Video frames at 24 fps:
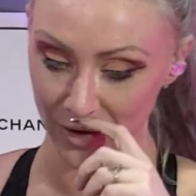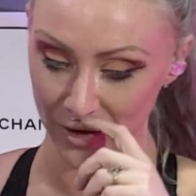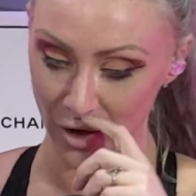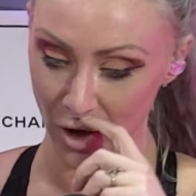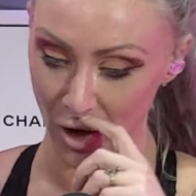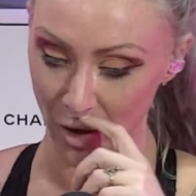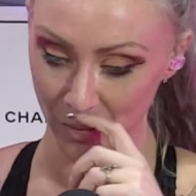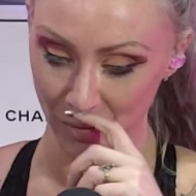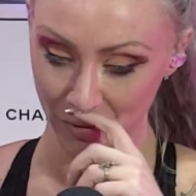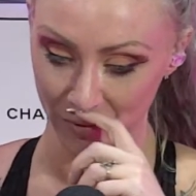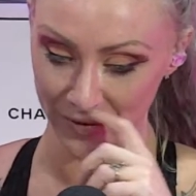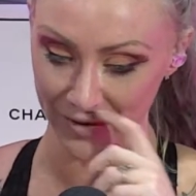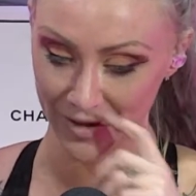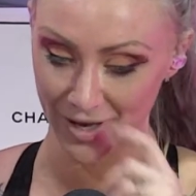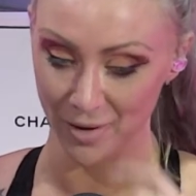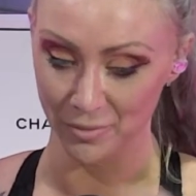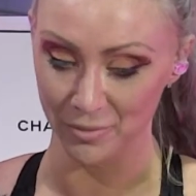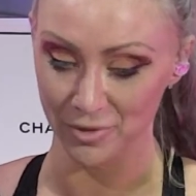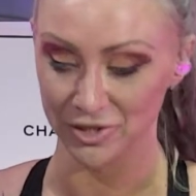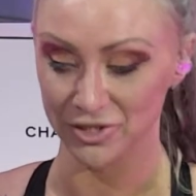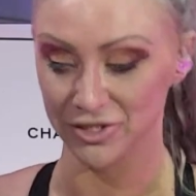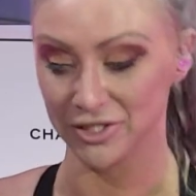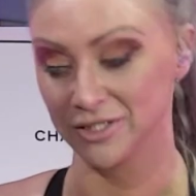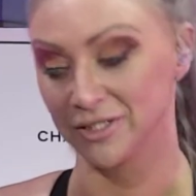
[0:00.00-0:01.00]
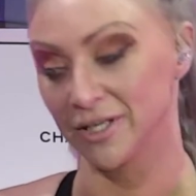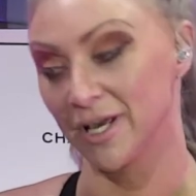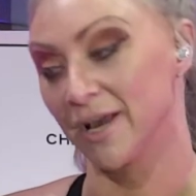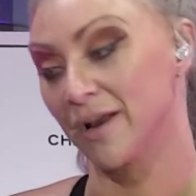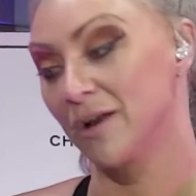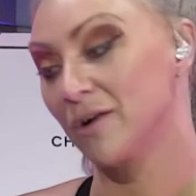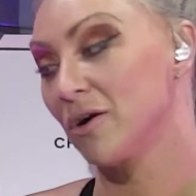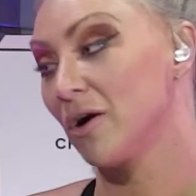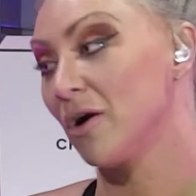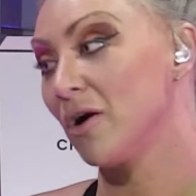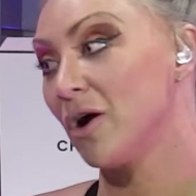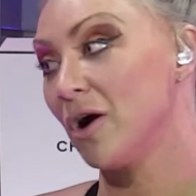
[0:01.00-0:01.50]
carpet with them, and she's like,
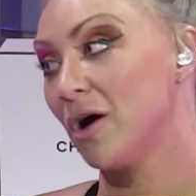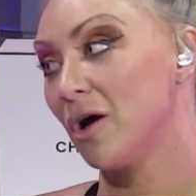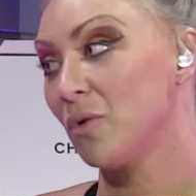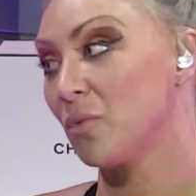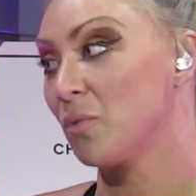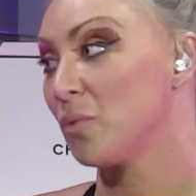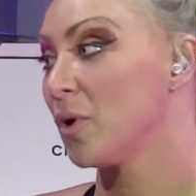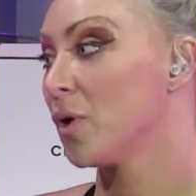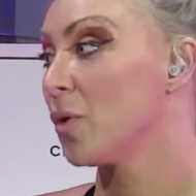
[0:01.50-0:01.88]
"Girl,